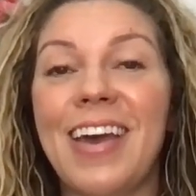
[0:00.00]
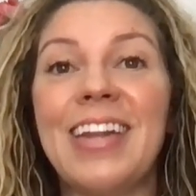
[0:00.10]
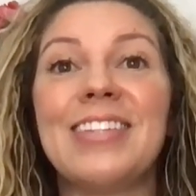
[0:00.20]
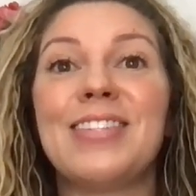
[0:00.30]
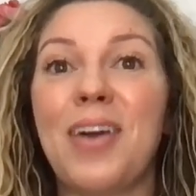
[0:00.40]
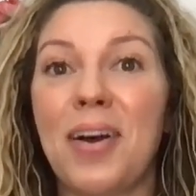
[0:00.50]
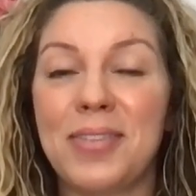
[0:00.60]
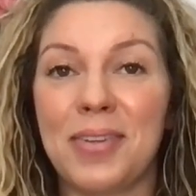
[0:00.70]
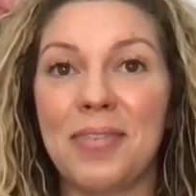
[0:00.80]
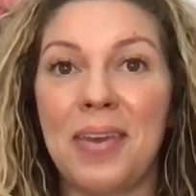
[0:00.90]
and it's
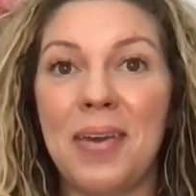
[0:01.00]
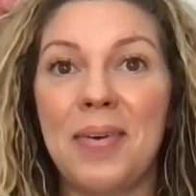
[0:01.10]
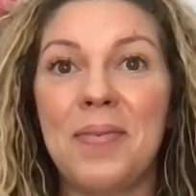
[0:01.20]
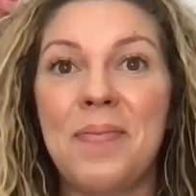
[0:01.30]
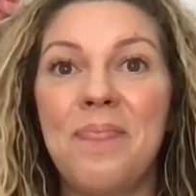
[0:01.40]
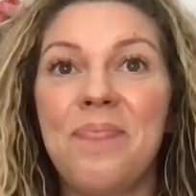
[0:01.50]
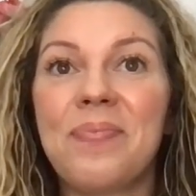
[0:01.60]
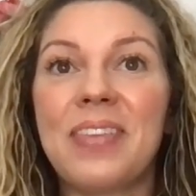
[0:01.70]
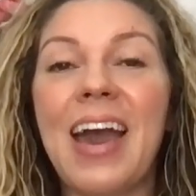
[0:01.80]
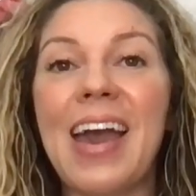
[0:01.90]
not serving you.
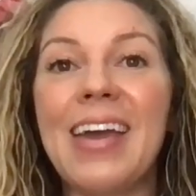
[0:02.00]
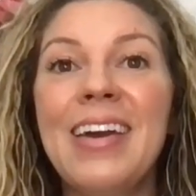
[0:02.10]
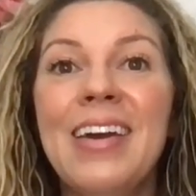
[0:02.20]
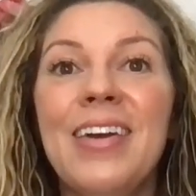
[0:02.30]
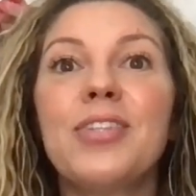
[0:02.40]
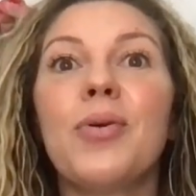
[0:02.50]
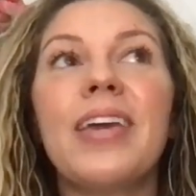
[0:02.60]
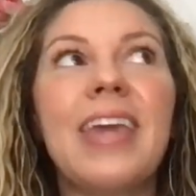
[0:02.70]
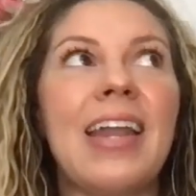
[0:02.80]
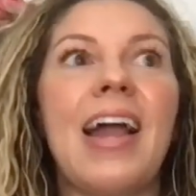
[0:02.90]
Okay, so
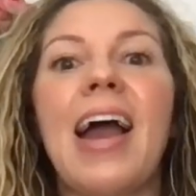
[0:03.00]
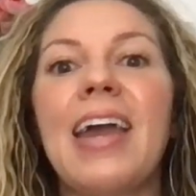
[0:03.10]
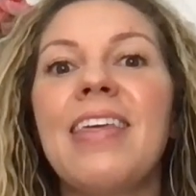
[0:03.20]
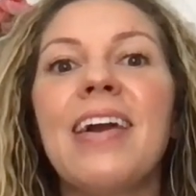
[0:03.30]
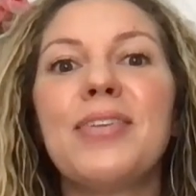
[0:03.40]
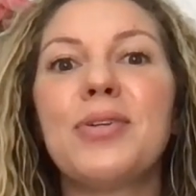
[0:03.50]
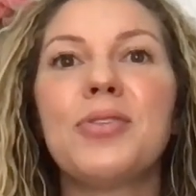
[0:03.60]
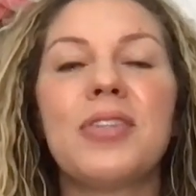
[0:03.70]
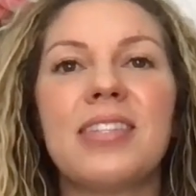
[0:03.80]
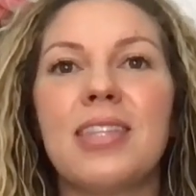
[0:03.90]
again, I think I
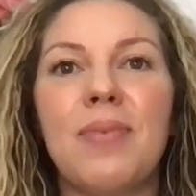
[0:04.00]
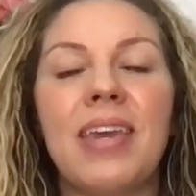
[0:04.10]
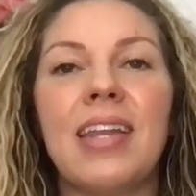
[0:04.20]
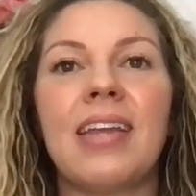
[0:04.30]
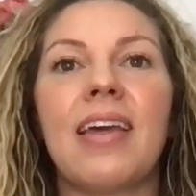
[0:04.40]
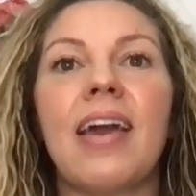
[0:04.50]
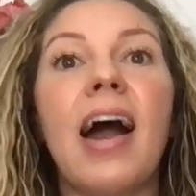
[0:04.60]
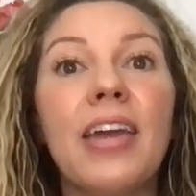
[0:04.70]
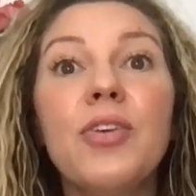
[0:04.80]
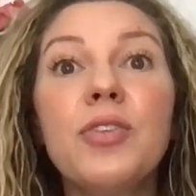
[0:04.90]
told you this at the beginning. Like
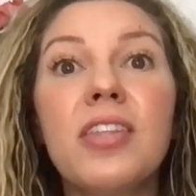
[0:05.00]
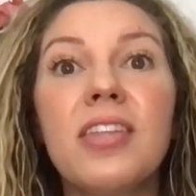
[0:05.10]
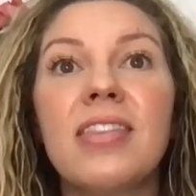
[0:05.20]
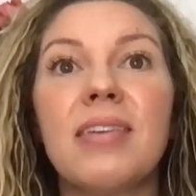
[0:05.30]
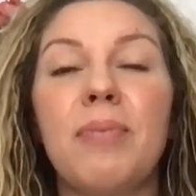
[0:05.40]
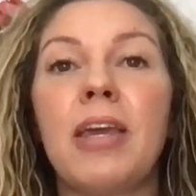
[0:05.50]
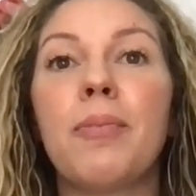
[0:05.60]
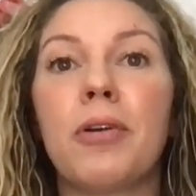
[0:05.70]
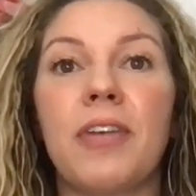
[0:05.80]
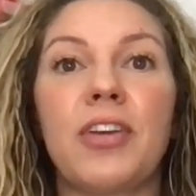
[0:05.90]
I used to think that being
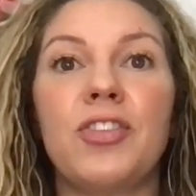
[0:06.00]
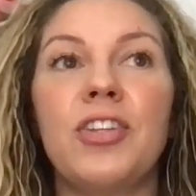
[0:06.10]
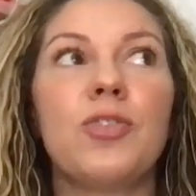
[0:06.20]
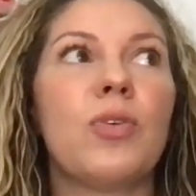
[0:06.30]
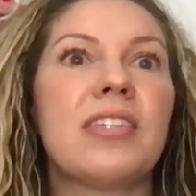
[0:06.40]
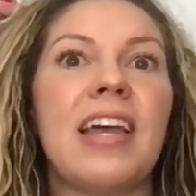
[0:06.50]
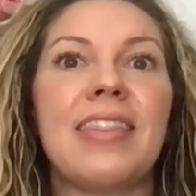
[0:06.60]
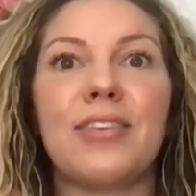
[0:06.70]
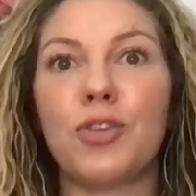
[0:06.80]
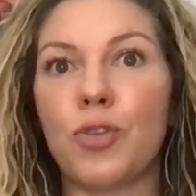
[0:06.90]
a perfectionist was
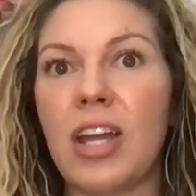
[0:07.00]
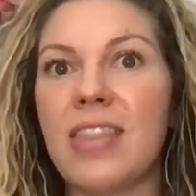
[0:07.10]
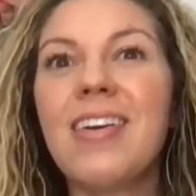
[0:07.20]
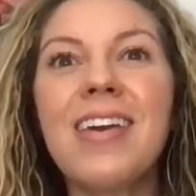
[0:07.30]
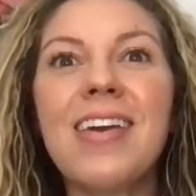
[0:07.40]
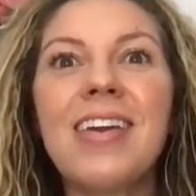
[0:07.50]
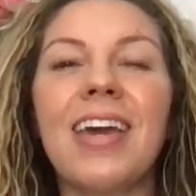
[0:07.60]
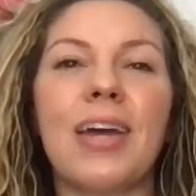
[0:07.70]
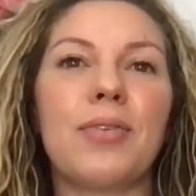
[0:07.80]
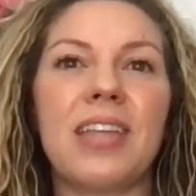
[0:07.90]
like this great thing.
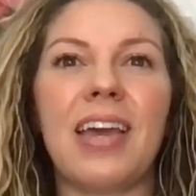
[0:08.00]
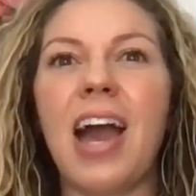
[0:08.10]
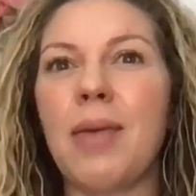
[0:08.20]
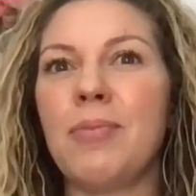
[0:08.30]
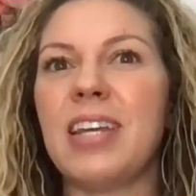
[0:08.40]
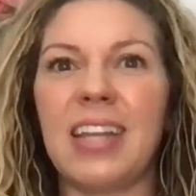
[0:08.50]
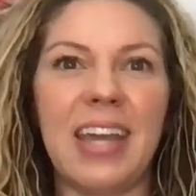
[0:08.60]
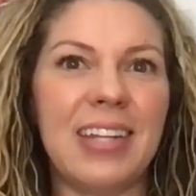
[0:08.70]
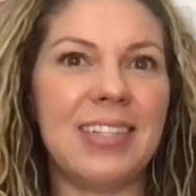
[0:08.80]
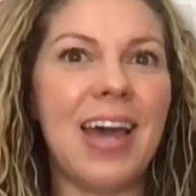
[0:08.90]
And I was like, I am
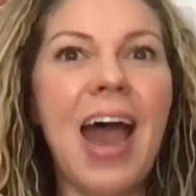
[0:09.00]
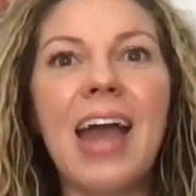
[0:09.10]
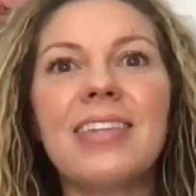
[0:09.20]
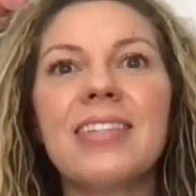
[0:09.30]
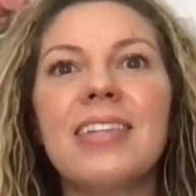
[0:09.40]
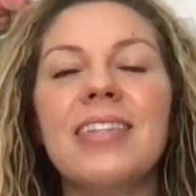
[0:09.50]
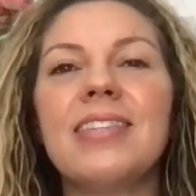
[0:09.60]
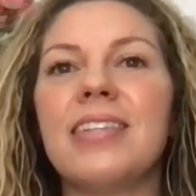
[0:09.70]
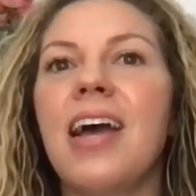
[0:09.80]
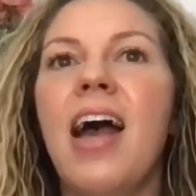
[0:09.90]
dedicated to
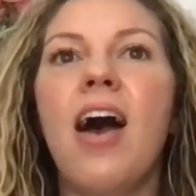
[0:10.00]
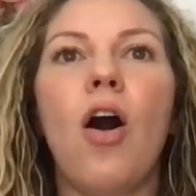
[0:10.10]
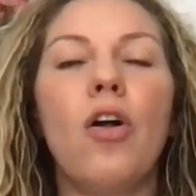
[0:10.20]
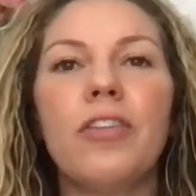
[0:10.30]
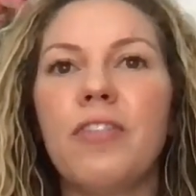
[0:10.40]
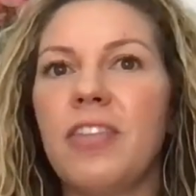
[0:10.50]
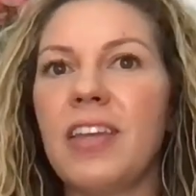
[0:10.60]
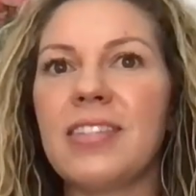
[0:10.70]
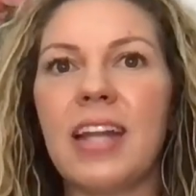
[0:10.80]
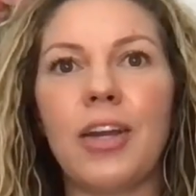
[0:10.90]
excellence and all of the
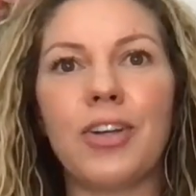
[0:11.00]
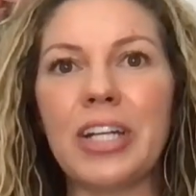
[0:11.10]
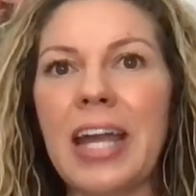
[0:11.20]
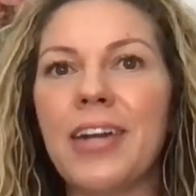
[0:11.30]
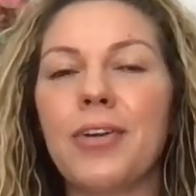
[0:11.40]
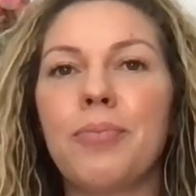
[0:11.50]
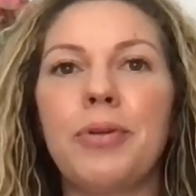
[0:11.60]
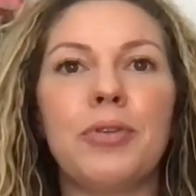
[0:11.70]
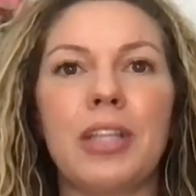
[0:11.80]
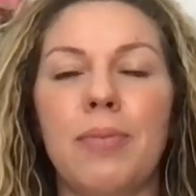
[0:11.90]
things that I create are
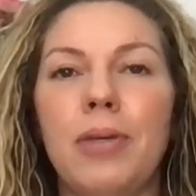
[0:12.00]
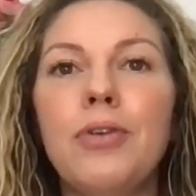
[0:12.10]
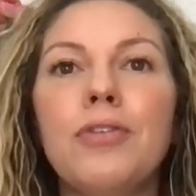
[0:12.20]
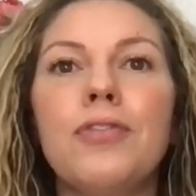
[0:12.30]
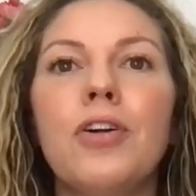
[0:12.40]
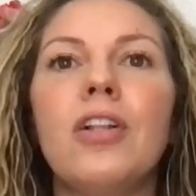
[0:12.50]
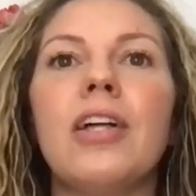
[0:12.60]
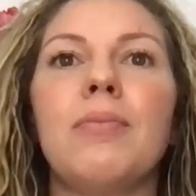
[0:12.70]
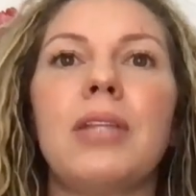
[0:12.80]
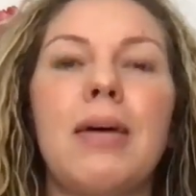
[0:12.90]
really beautiful
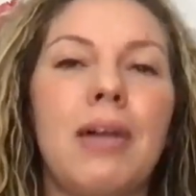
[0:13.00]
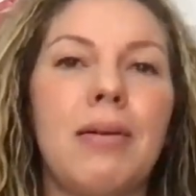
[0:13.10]
and blah,